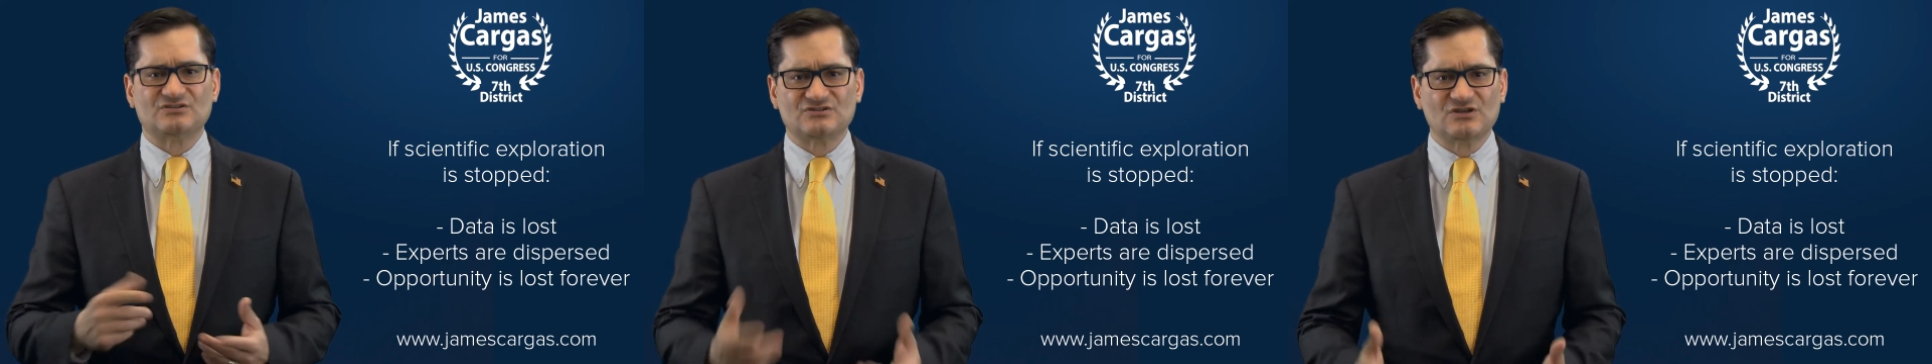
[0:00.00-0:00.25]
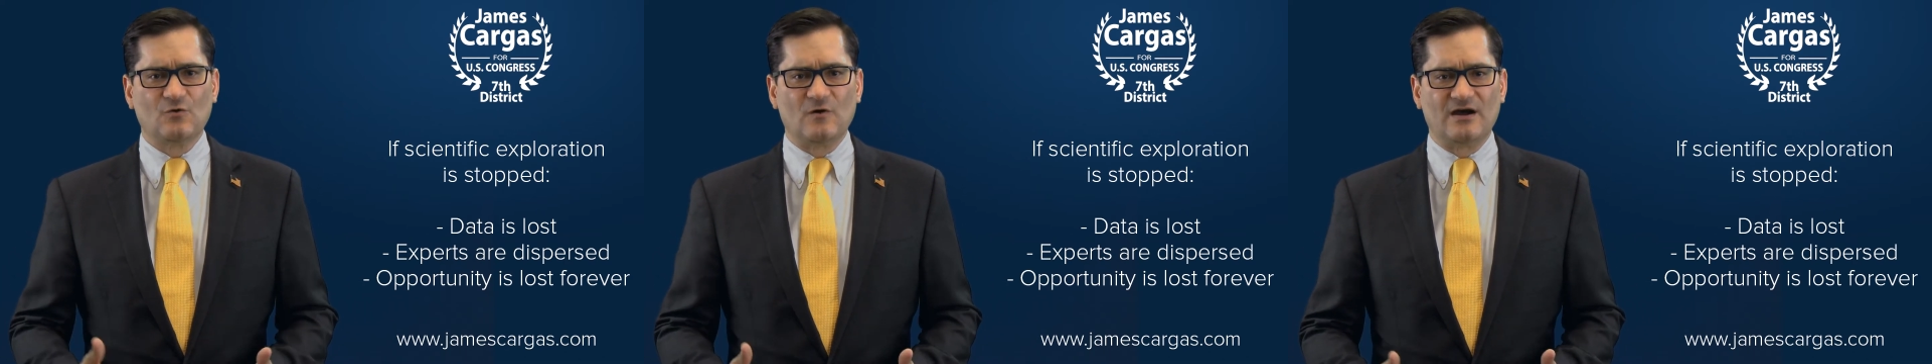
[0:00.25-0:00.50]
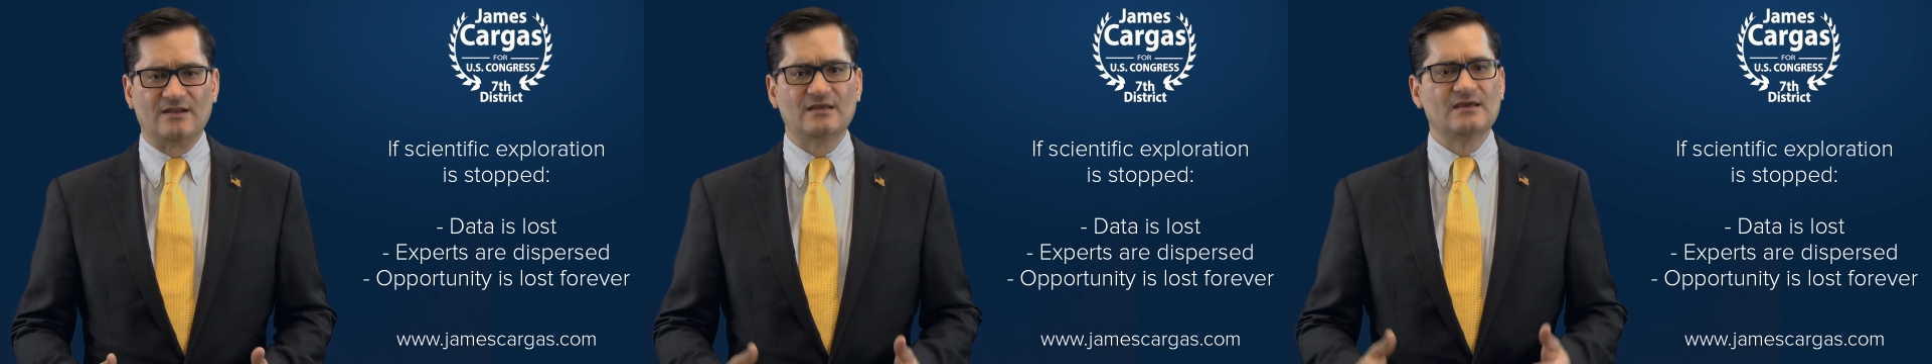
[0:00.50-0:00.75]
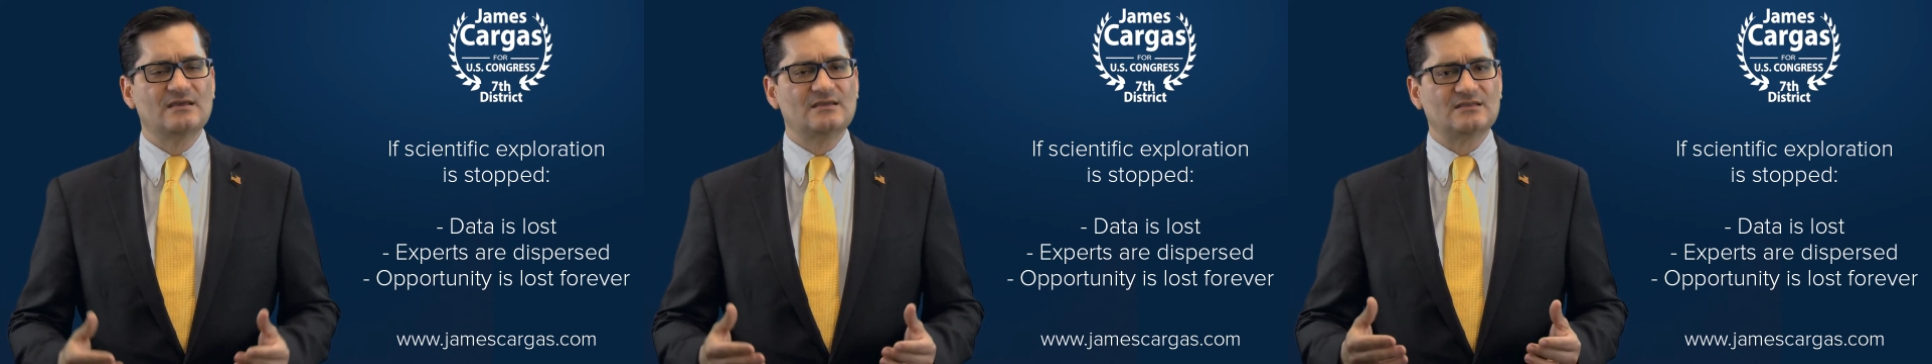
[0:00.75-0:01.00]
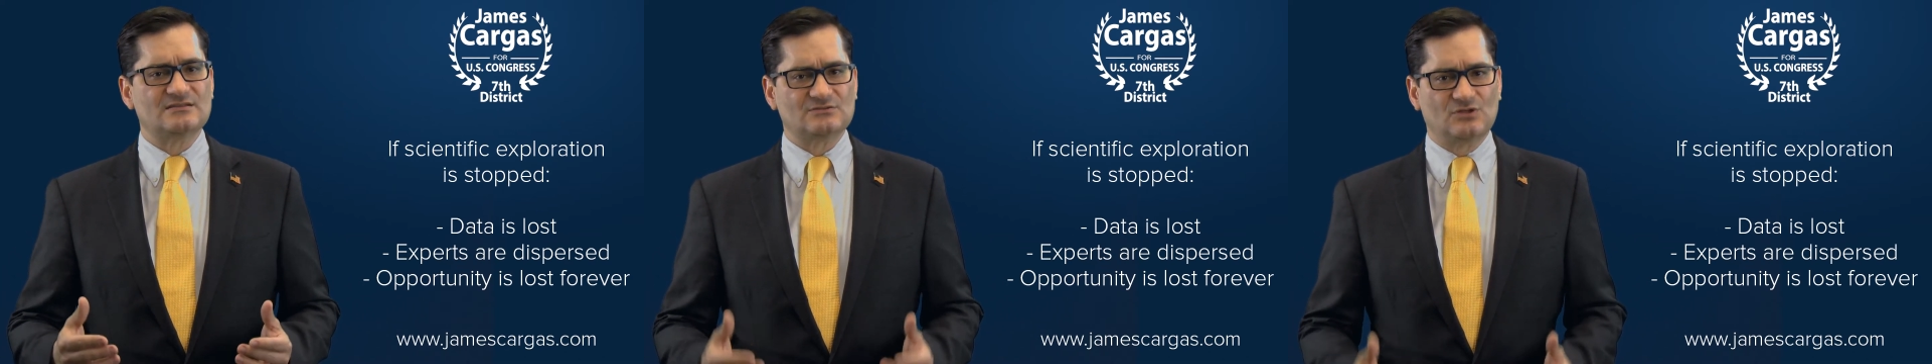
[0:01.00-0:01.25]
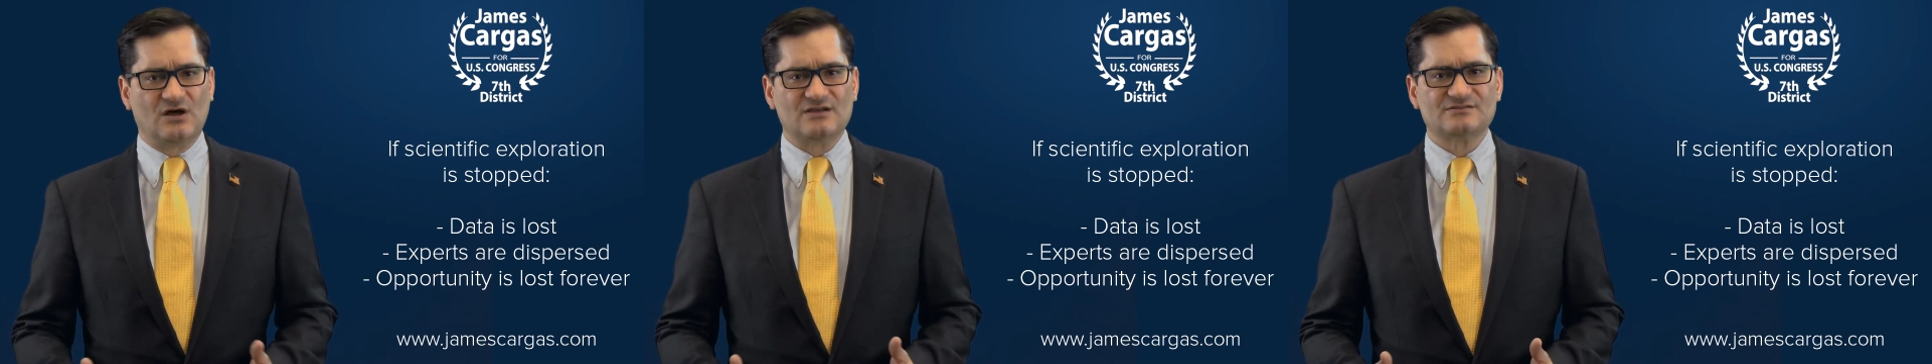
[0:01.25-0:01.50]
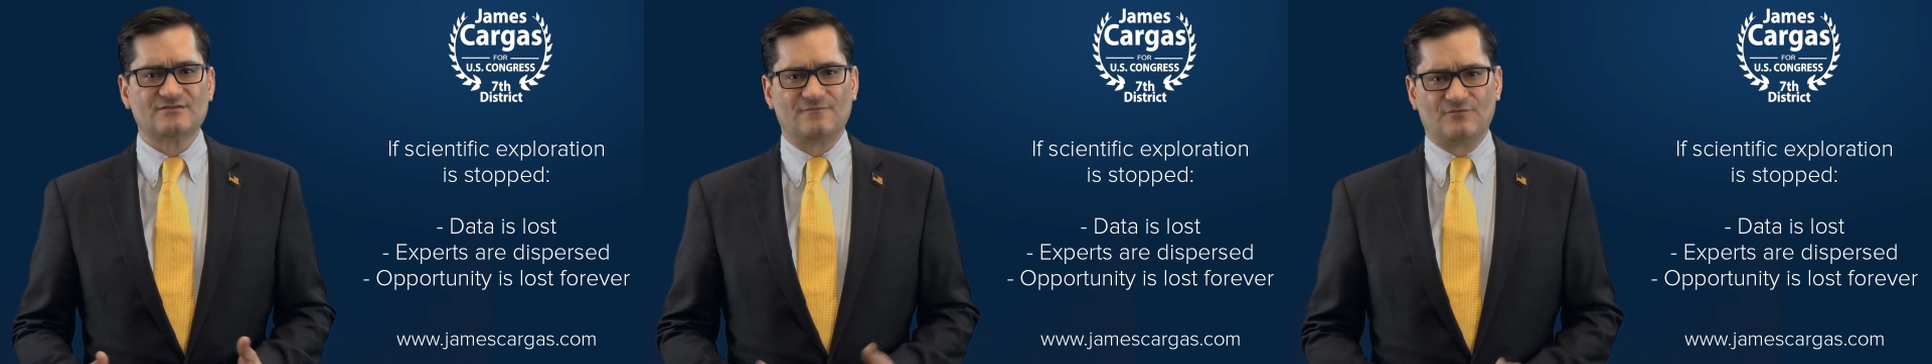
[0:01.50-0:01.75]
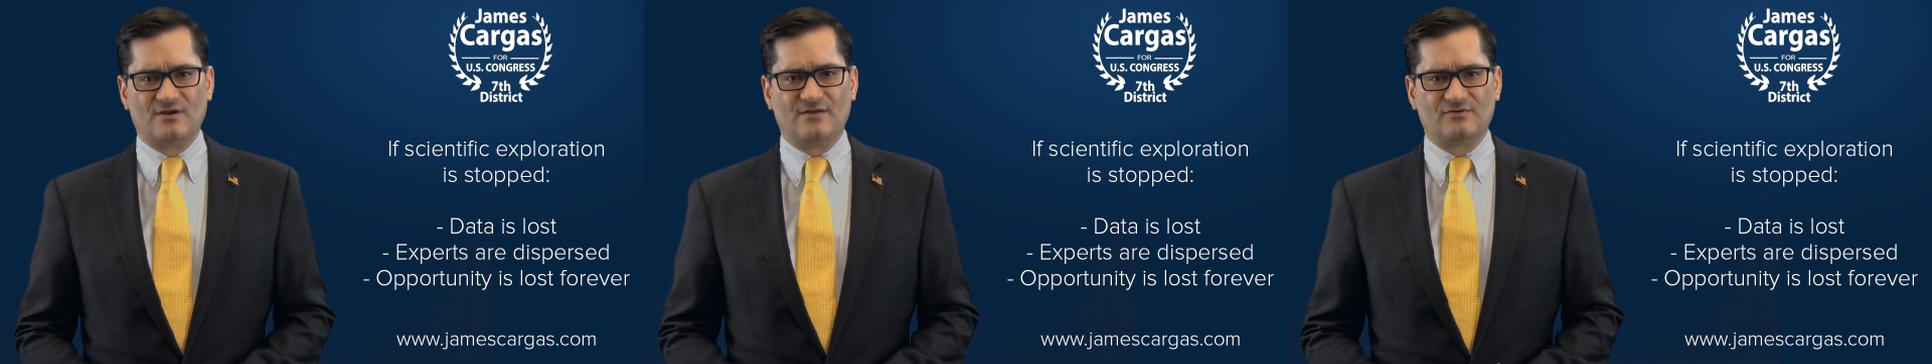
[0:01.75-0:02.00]
so on is lost
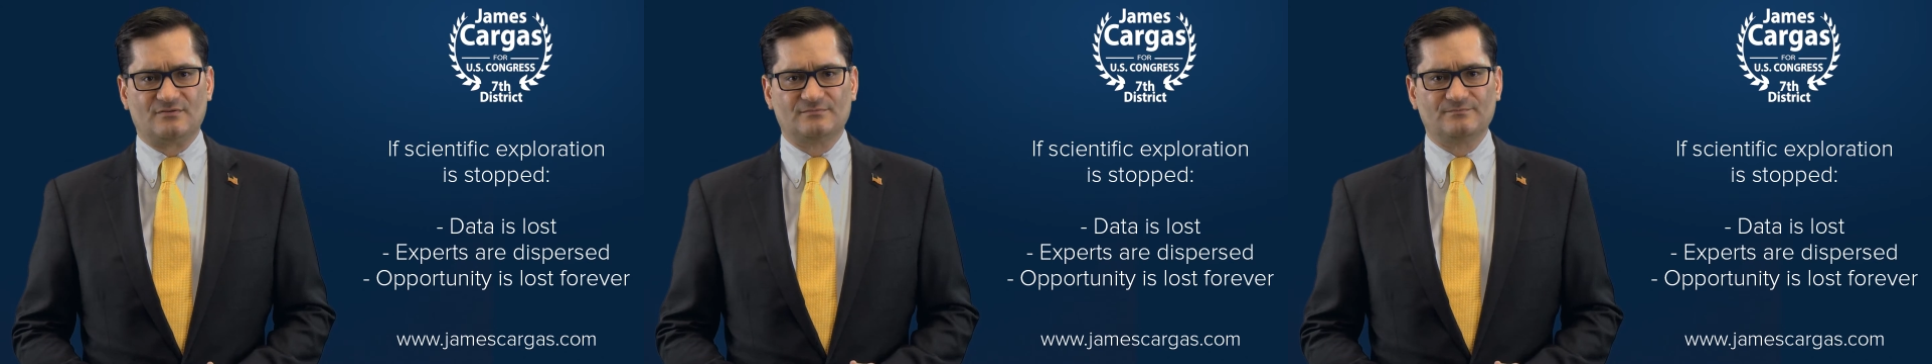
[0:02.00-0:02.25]
forever.